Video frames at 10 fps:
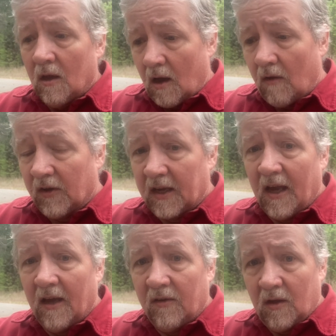
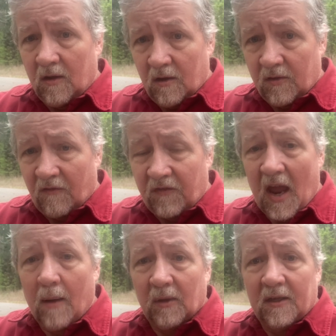again, the
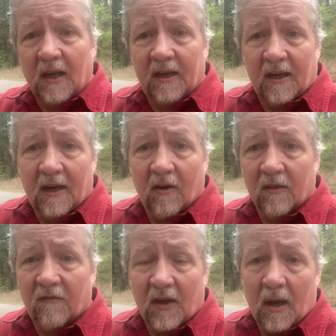family taking care of
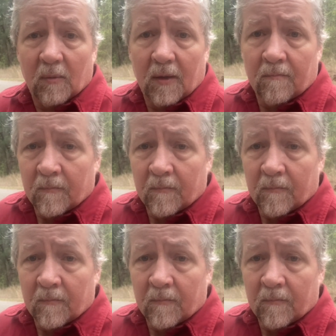the family.